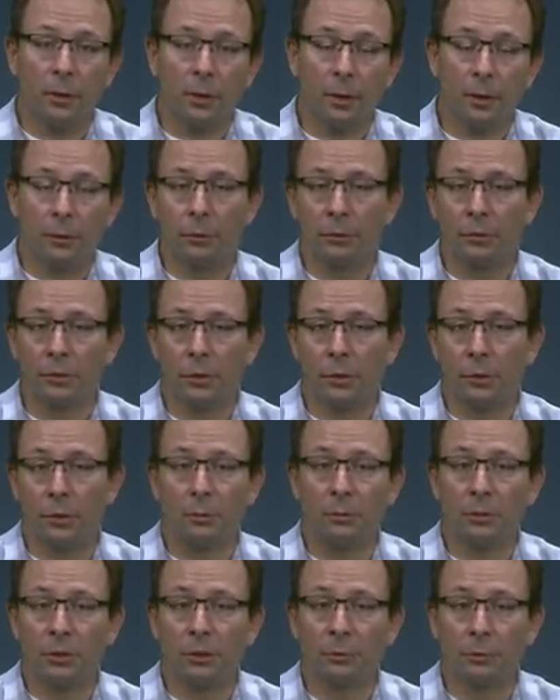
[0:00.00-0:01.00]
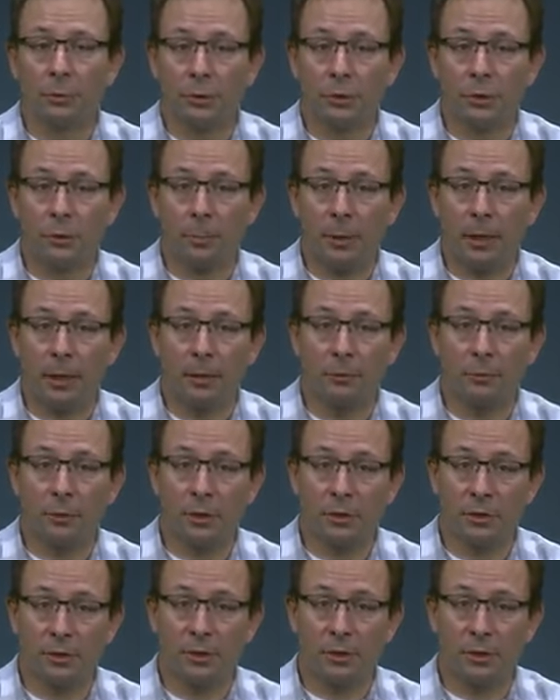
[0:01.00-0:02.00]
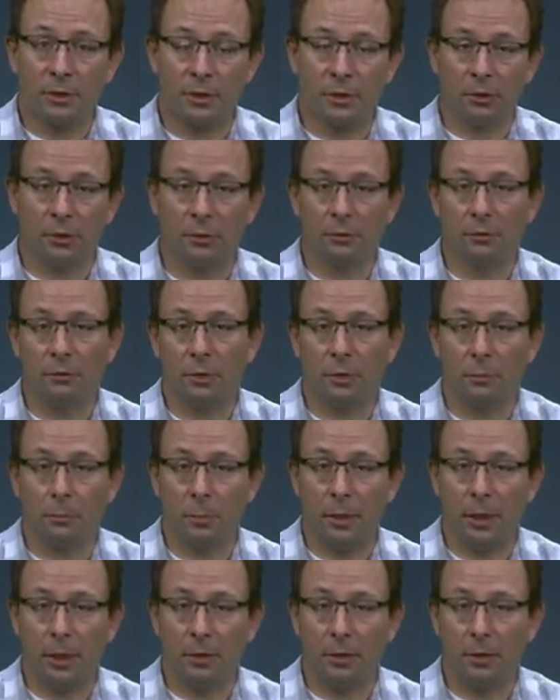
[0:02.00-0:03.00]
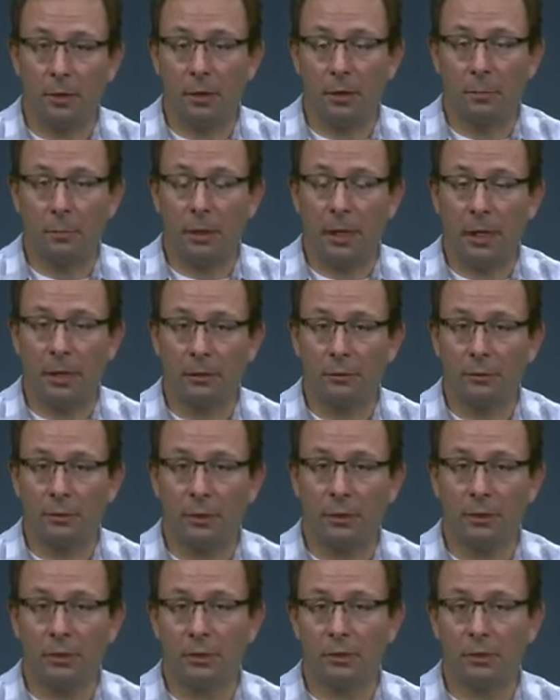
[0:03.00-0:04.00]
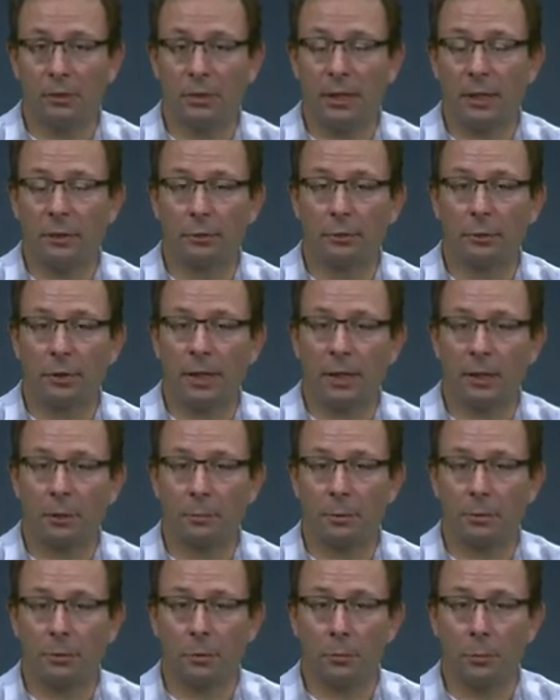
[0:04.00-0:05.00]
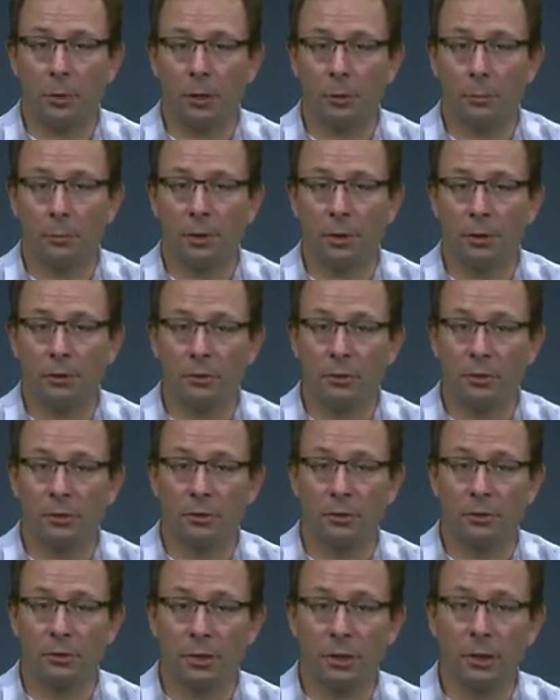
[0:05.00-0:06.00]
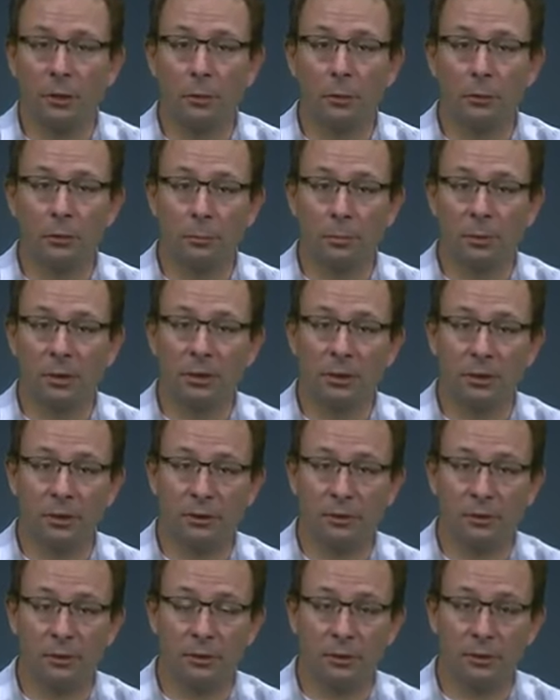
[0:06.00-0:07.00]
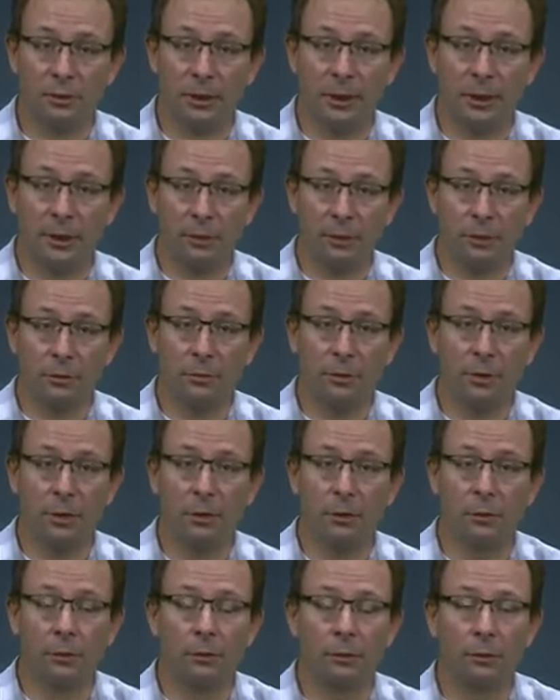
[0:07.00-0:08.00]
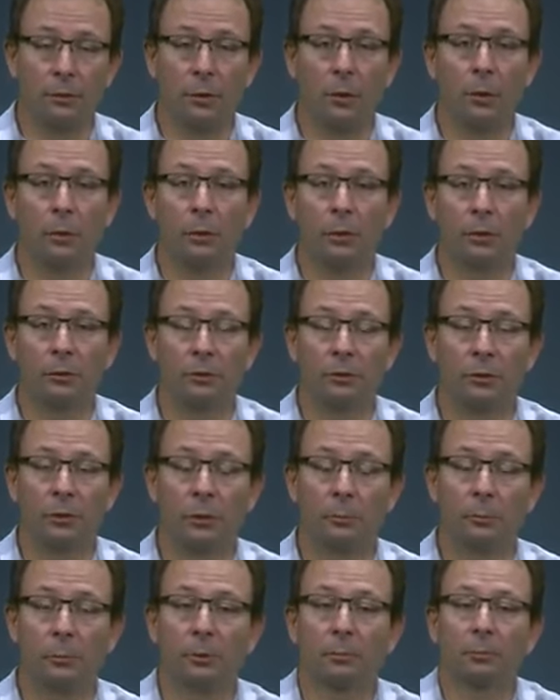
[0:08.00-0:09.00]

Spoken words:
They also obviously reduce biodiversity. If you compare a biodiverse natural catchment to one where it's just a single species that's taken over the whole hill slope.